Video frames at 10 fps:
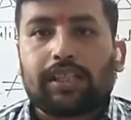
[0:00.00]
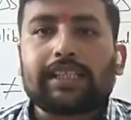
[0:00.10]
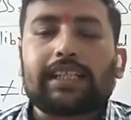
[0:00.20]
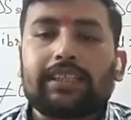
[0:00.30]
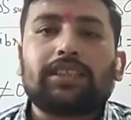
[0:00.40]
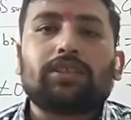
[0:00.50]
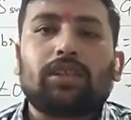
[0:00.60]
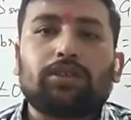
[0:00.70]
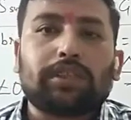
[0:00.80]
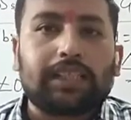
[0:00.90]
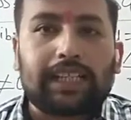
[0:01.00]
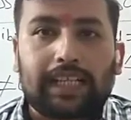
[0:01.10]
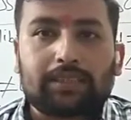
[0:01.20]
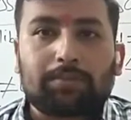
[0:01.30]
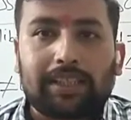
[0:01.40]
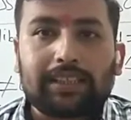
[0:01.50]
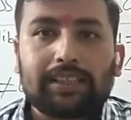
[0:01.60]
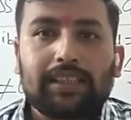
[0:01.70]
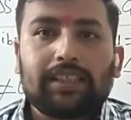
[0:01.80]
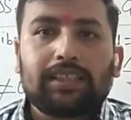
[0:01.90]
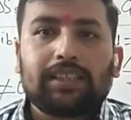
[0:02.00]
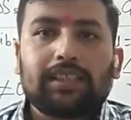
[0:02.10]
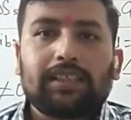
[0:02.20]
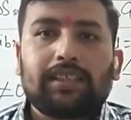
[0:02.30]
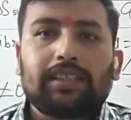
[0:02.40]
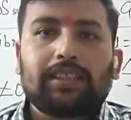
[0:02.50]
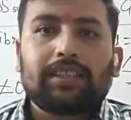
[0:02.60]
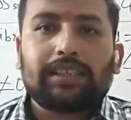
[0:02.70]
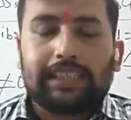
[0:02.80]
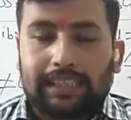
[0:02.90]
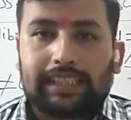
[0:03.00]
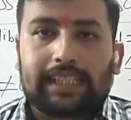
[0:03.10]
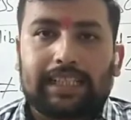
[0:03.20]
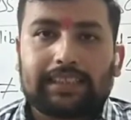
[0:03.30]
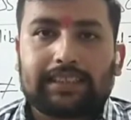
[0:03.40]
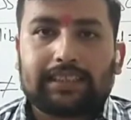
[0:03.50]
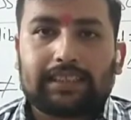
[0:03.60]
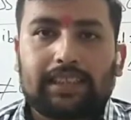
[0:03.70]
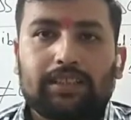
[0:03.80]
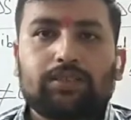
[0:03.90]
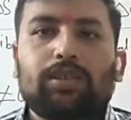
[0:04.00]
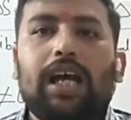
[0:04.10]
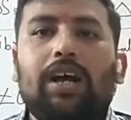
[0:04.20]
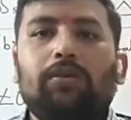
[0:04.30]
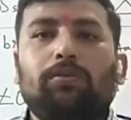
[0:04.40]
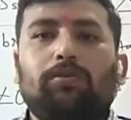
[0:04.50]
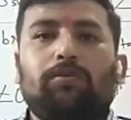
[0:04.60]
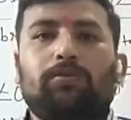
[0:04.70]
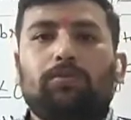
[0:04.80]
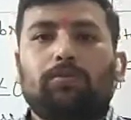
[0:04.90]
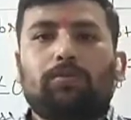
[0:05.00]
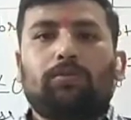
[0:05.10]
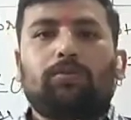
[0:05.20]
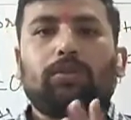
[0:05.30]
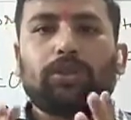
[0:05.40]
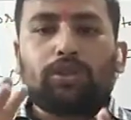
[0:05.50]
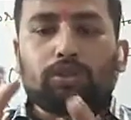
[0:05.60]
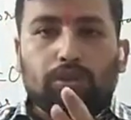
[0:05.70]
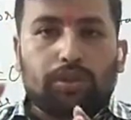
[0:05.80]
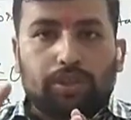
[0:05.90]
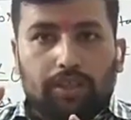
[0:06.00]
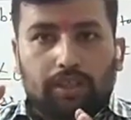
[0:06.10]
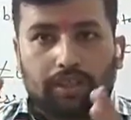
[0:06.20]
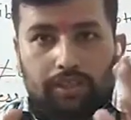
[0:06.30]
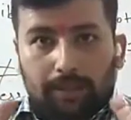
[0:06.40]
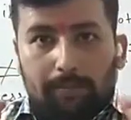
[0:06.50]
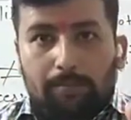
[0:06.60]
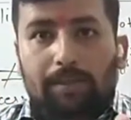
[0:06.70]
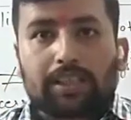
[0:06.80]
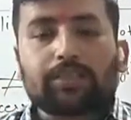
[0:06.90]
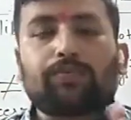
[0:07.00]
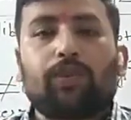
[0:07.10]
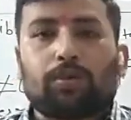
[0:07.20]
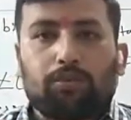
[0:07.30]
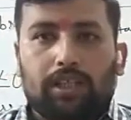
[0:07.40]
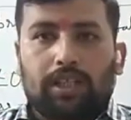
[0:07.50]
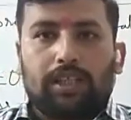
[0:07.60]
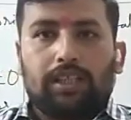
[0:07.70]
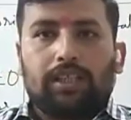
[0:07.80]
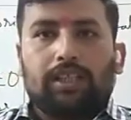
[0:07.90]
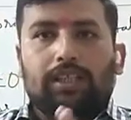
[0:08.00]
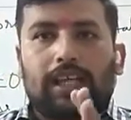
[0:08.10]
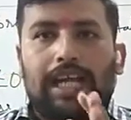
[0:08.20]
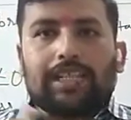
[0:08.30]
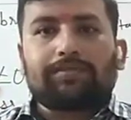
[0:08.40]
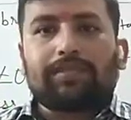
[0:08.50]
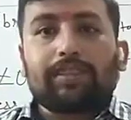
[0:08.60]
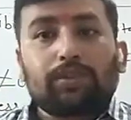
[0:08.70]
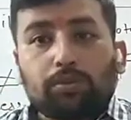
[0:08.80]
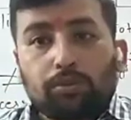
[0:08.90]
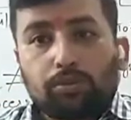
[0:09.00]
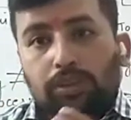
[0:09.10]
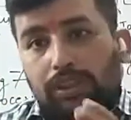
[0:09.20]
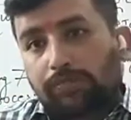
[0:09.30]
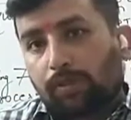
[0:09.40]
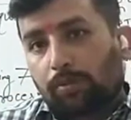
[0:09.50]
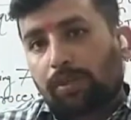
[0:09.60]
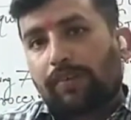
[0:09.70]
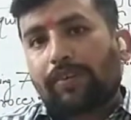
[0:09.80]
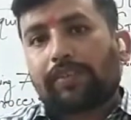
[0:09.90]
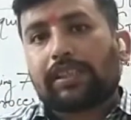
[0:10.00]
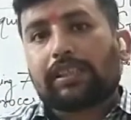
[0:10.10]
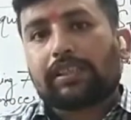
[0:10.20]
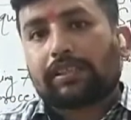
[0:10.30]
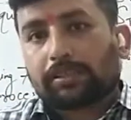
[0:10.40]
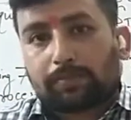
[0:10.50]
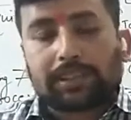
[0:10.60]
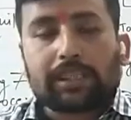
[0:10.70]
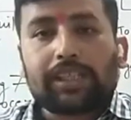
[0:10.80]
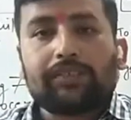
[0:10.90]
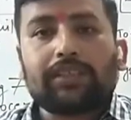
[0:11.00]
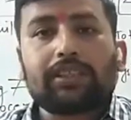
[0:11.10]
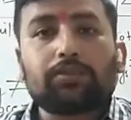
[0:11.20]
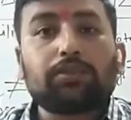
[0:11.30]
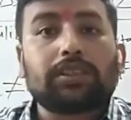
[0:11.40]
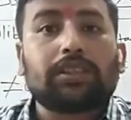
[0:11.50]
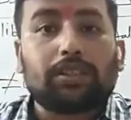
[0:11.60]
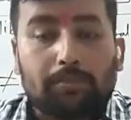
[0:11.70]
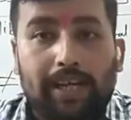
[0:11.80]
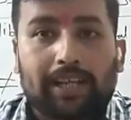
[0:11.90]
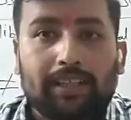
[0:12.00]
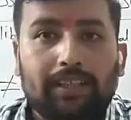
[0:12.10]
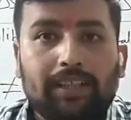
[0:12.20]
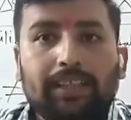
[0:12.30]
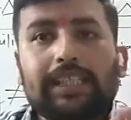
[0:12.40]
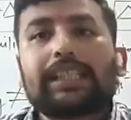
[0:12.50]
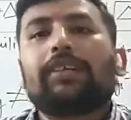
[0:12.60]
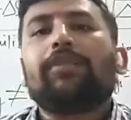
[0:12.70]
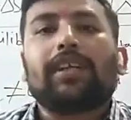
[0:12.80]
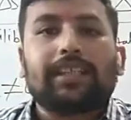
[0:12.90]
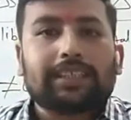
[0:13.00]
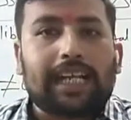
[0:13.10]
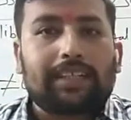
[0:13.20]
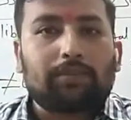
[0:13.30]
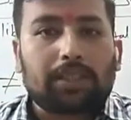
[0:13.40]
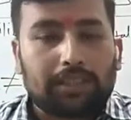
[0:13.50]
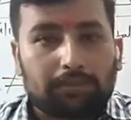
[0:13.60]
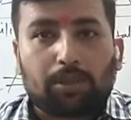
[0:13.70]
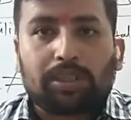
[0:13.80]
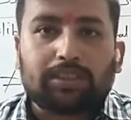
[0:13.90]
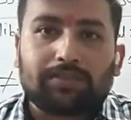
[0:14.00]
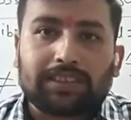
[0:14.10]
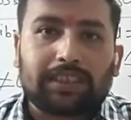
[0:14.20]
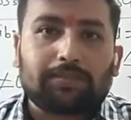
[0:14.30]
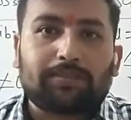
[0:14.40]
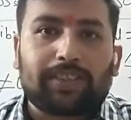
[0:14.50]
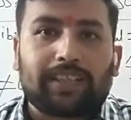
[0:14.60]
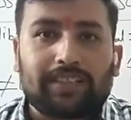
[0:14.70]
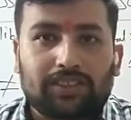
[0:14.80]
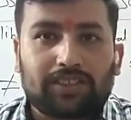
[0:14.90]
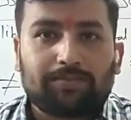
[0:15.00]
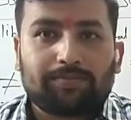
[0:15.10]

Delta G is equal to delta H minus T delta S. So now you should remember this formula. As we will do this formula when we especially will use in the numerical, that time we'll understand what are the importance of this Gibbs free energy.